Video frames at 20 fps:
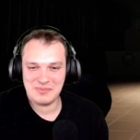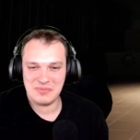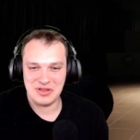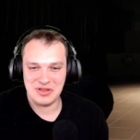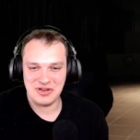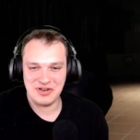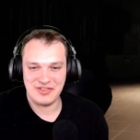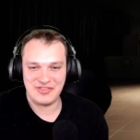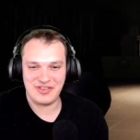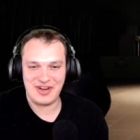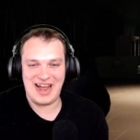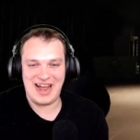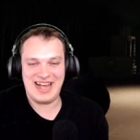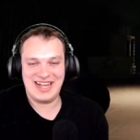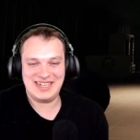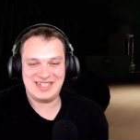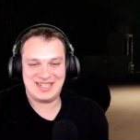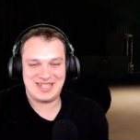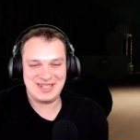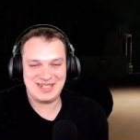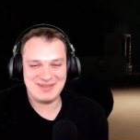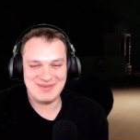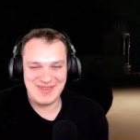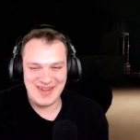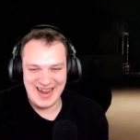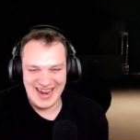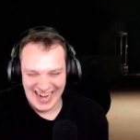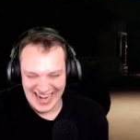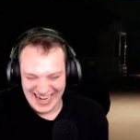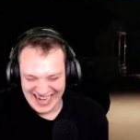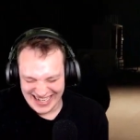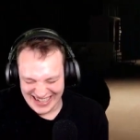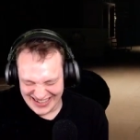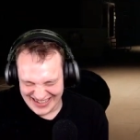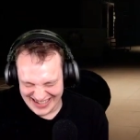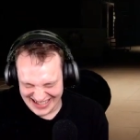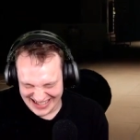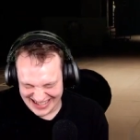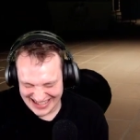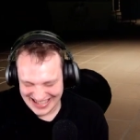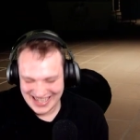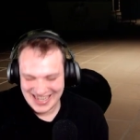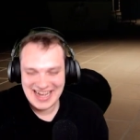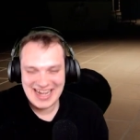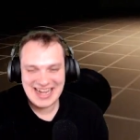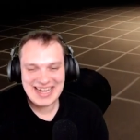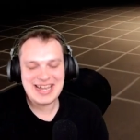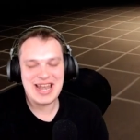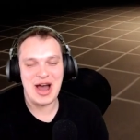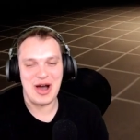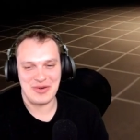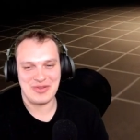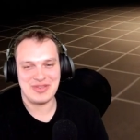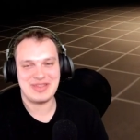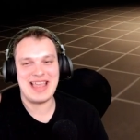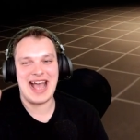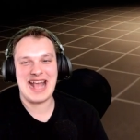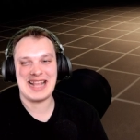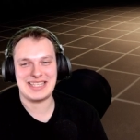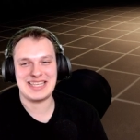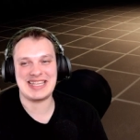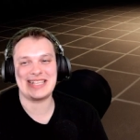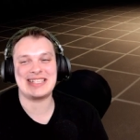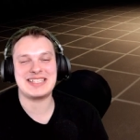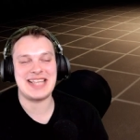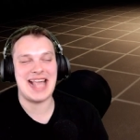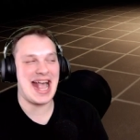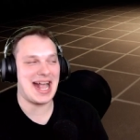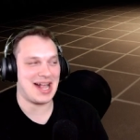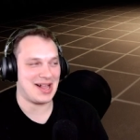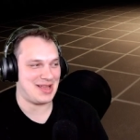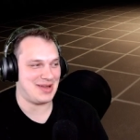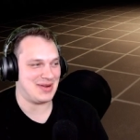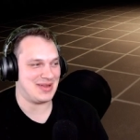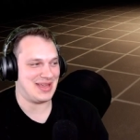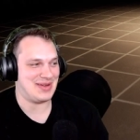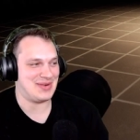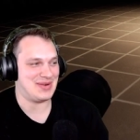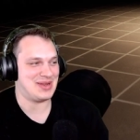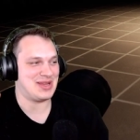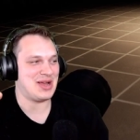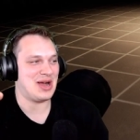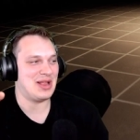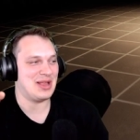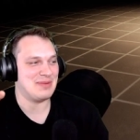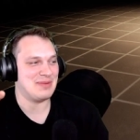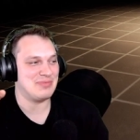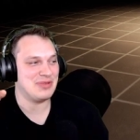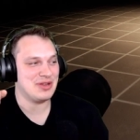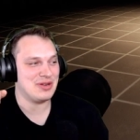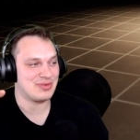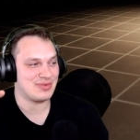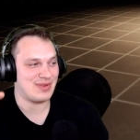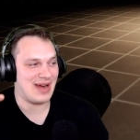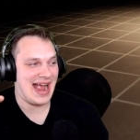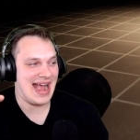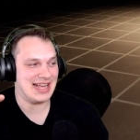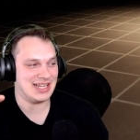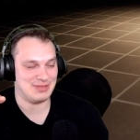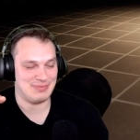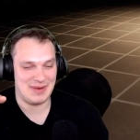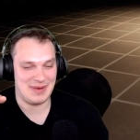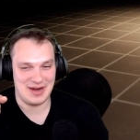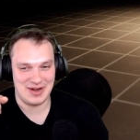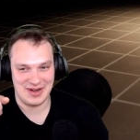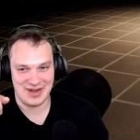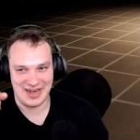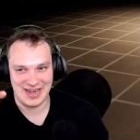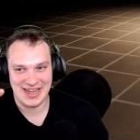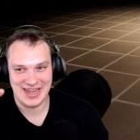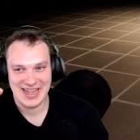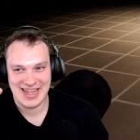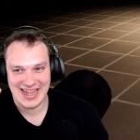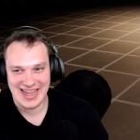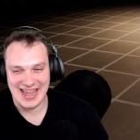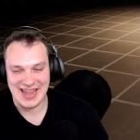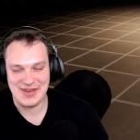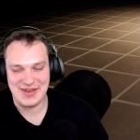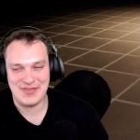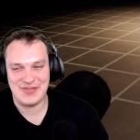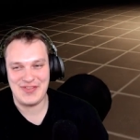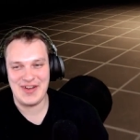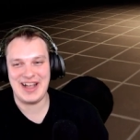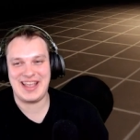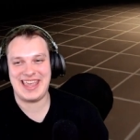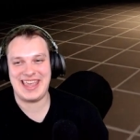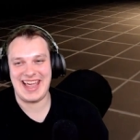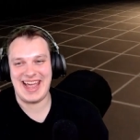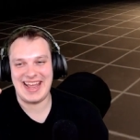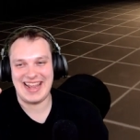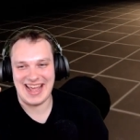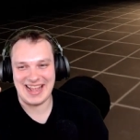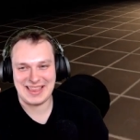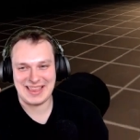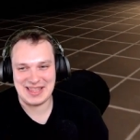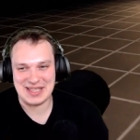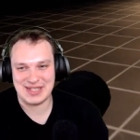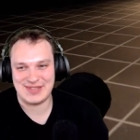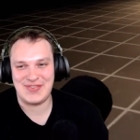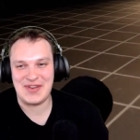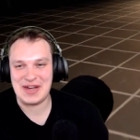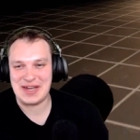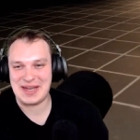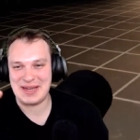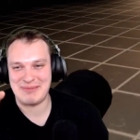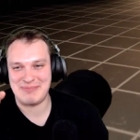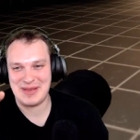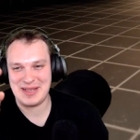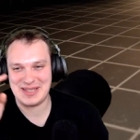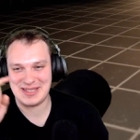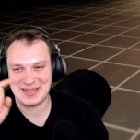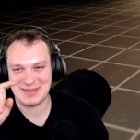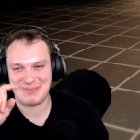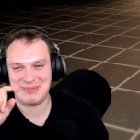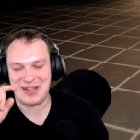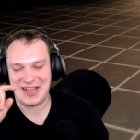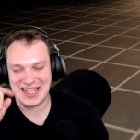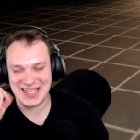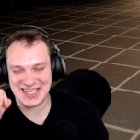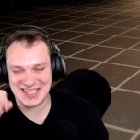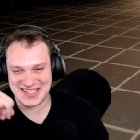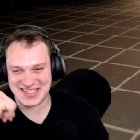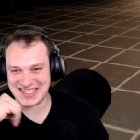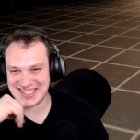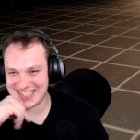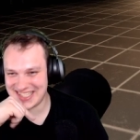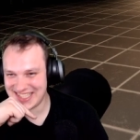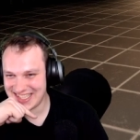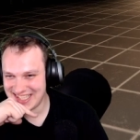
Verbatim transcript: Blue Frasberry. No, that's exactly what they would call a blue raspberry in fuck at, at this fucking pizza place.